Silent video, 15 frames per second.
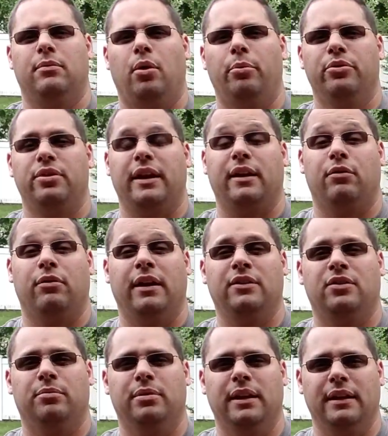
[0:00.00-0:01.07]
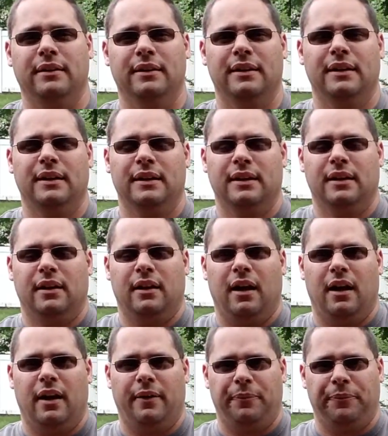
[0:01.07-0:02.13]
almost like a razor blade.
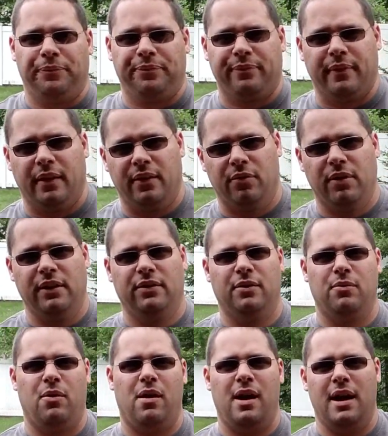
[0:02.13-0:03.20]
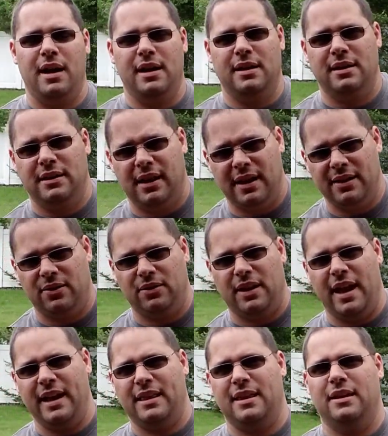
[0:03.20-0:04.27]
The reason why I don't
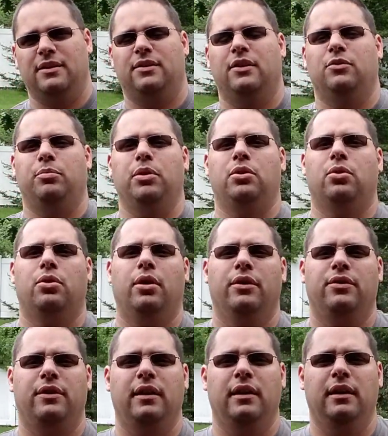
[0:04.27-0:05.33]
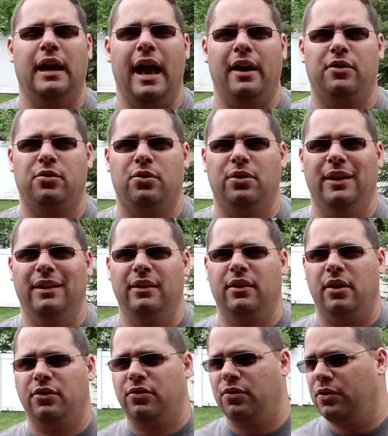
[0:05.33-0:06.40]
like this is because the actual
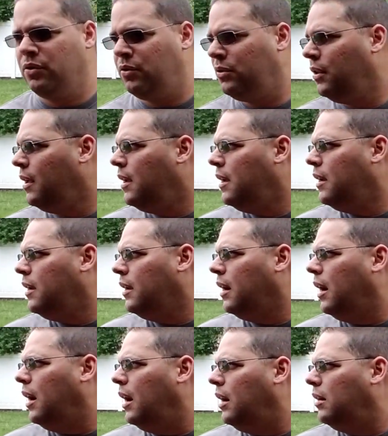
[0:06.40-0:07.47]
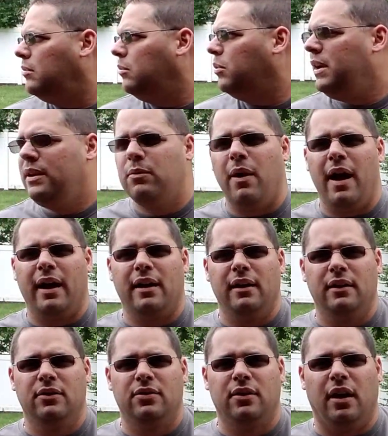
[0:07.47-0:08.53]
industrial weed
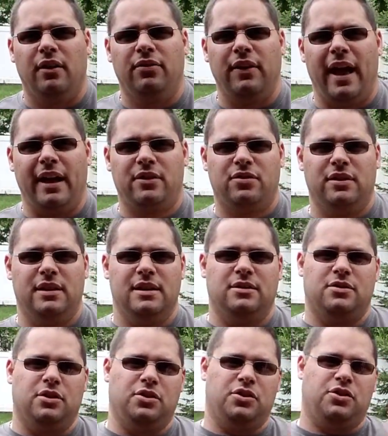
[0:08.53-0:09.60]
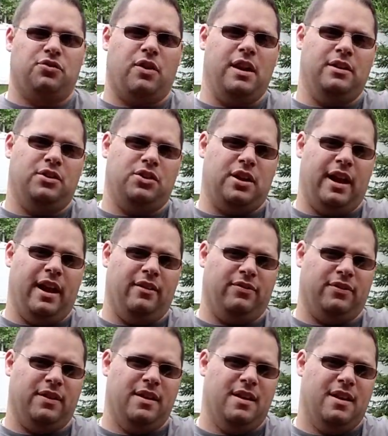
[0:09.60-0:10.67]
whacking stuff actually is a straight shaft,
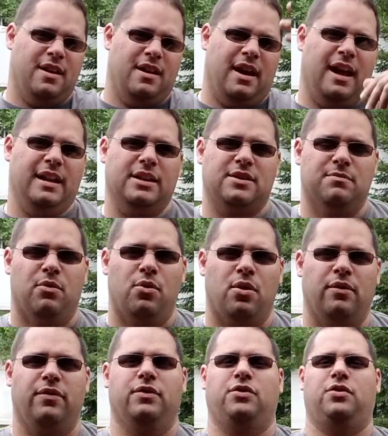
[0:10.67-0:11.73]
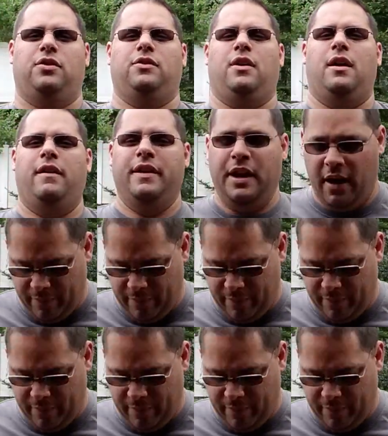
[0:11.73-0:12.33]
and it's more of an